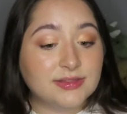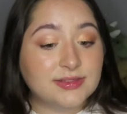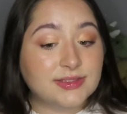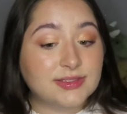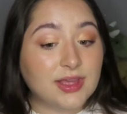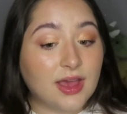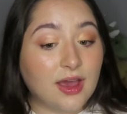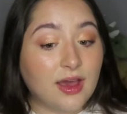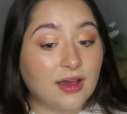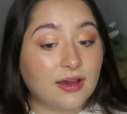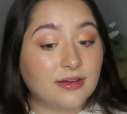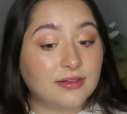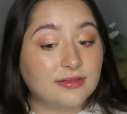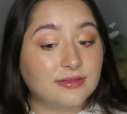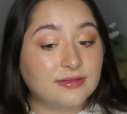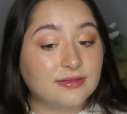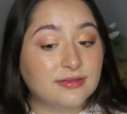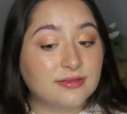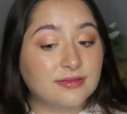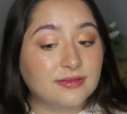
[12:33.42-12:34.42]
So,
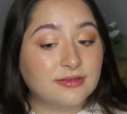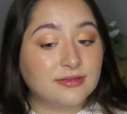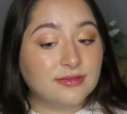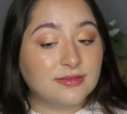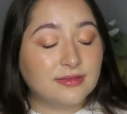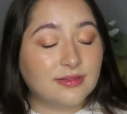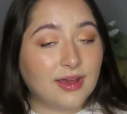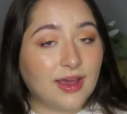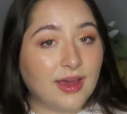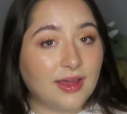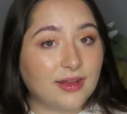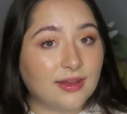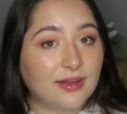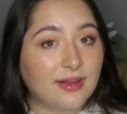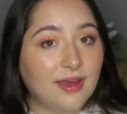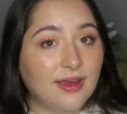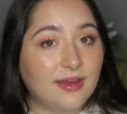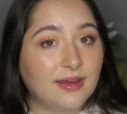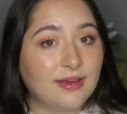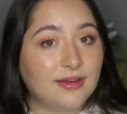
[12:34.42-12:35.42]
I don't
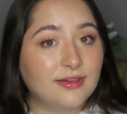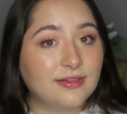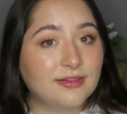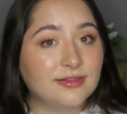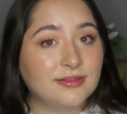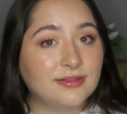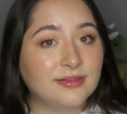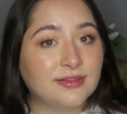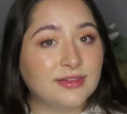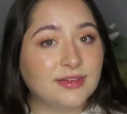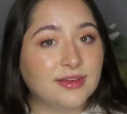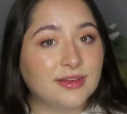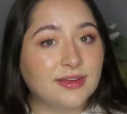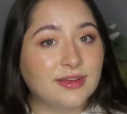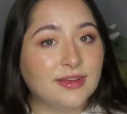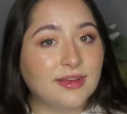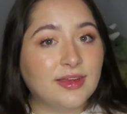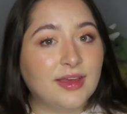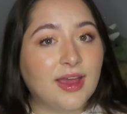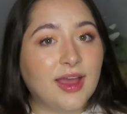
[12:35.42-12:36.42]
know.
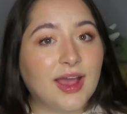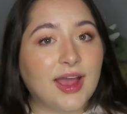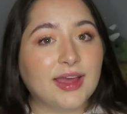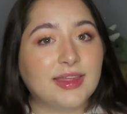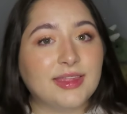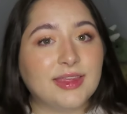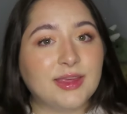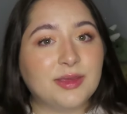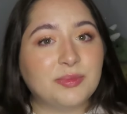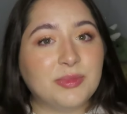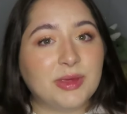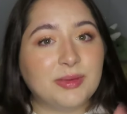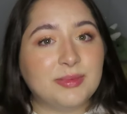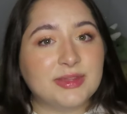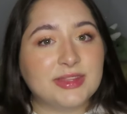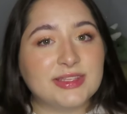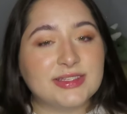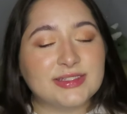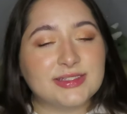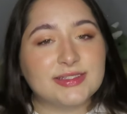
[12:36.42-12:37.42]
I think
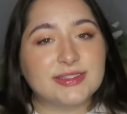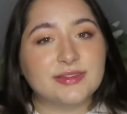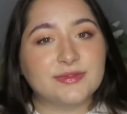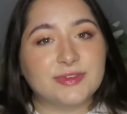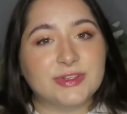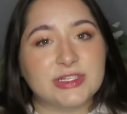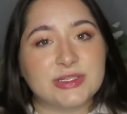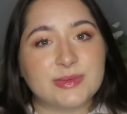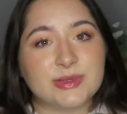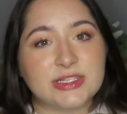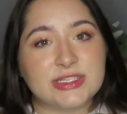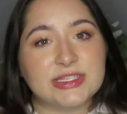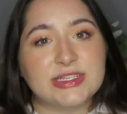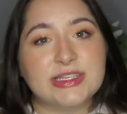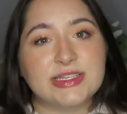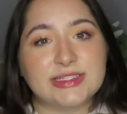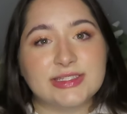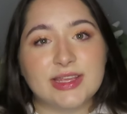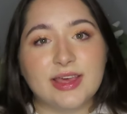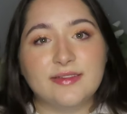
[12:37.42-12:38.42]
maybe this is the first person
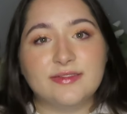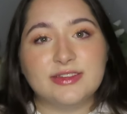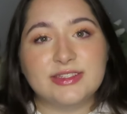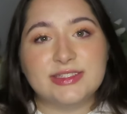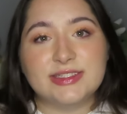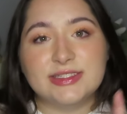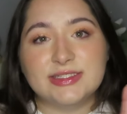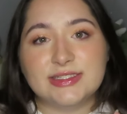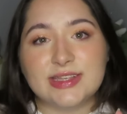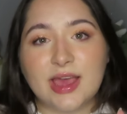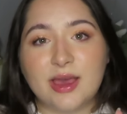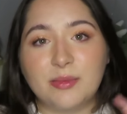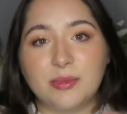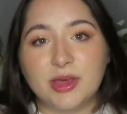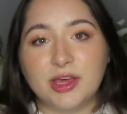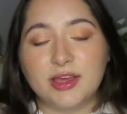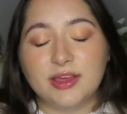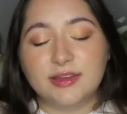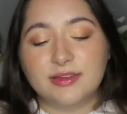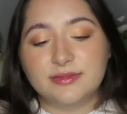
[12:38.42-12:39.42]
he's loved since
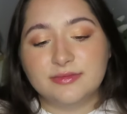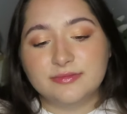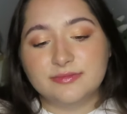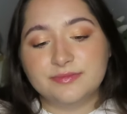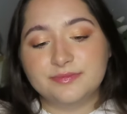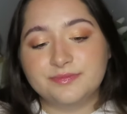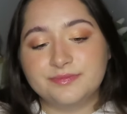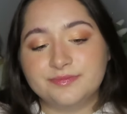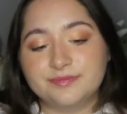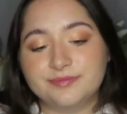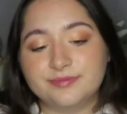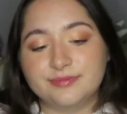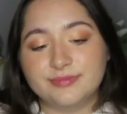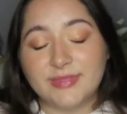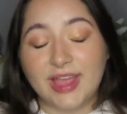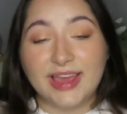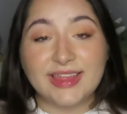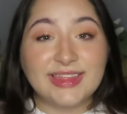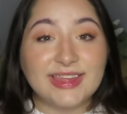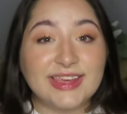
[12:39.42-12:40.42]
Emma.
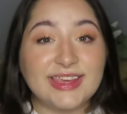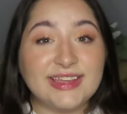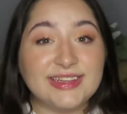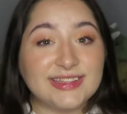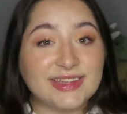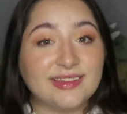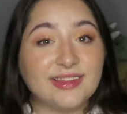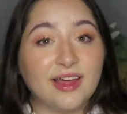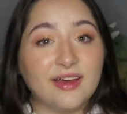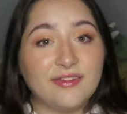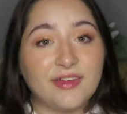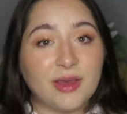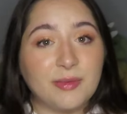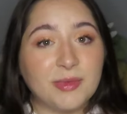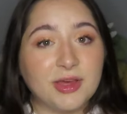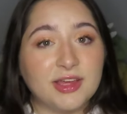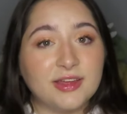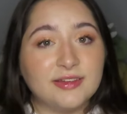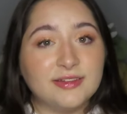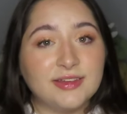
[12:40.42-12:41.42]
I think he did love
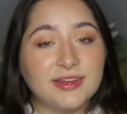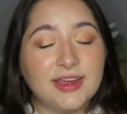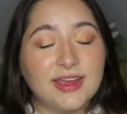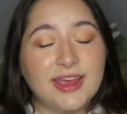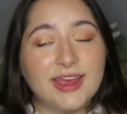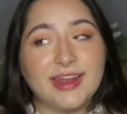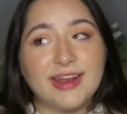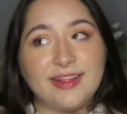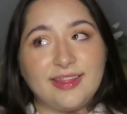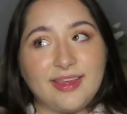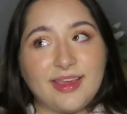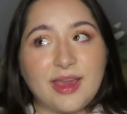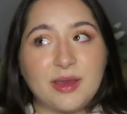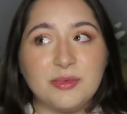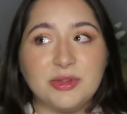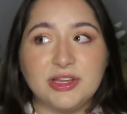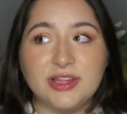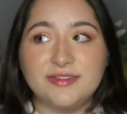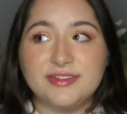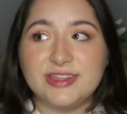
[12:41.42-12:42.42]
Emma, and I think
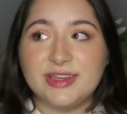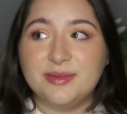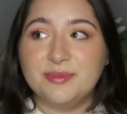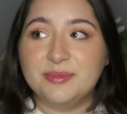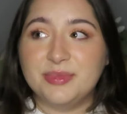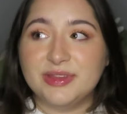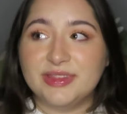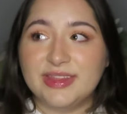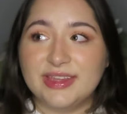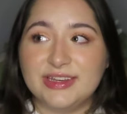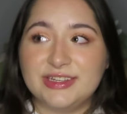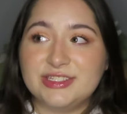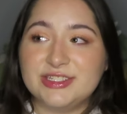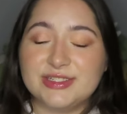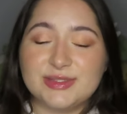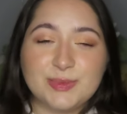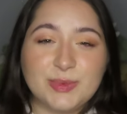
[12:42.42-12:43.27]
Emma loved him, but the